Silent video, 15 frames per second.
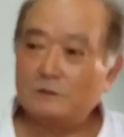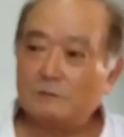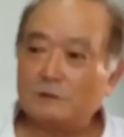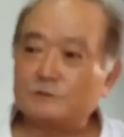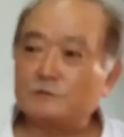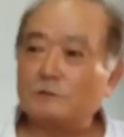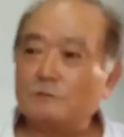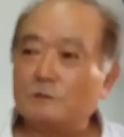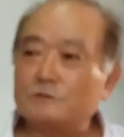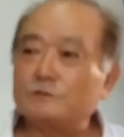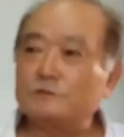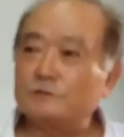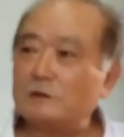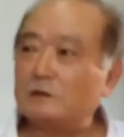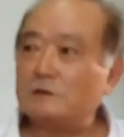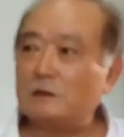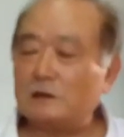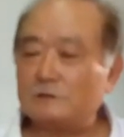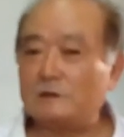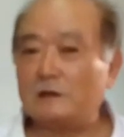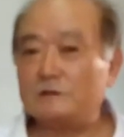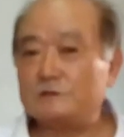What you do
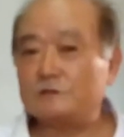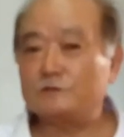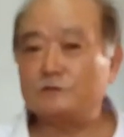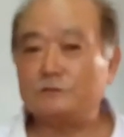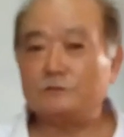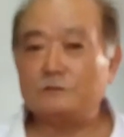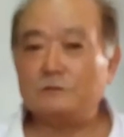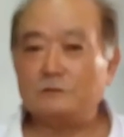after high school?